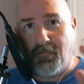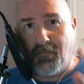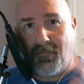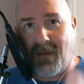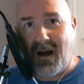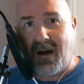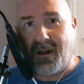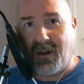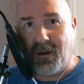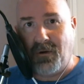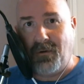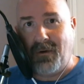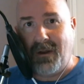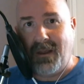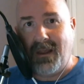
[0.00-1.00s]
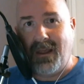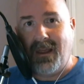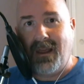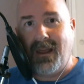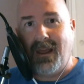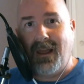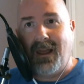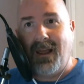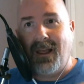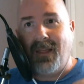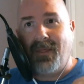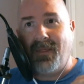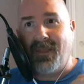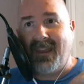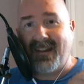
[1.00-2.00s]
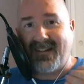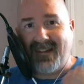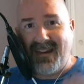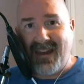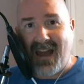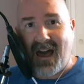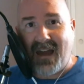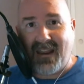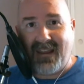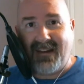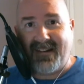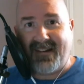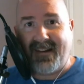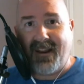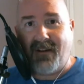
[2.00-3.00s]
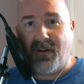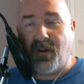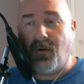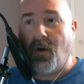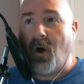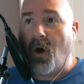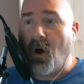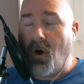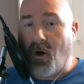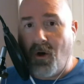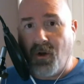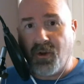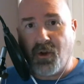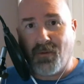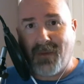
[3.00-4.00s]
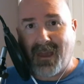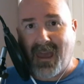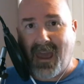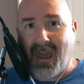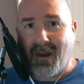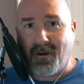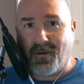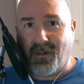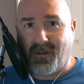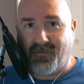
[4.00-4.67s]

mono. Yeah. It's not in stereo. All your mechanical